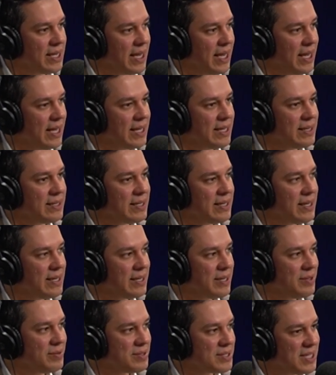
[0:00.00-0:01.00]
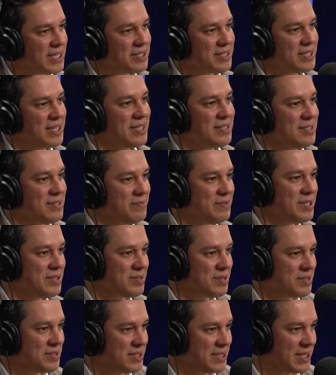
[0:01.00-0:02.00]
And you touched on some
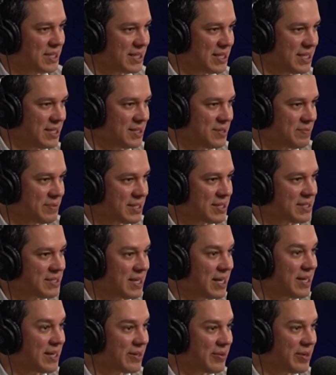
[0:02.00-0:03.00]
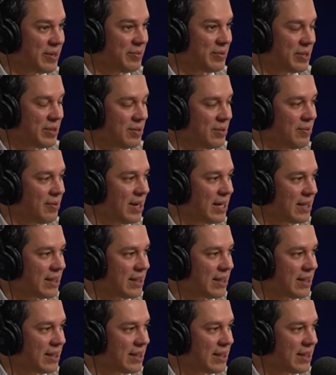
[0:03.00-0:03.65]
interesting things, because I agree with you.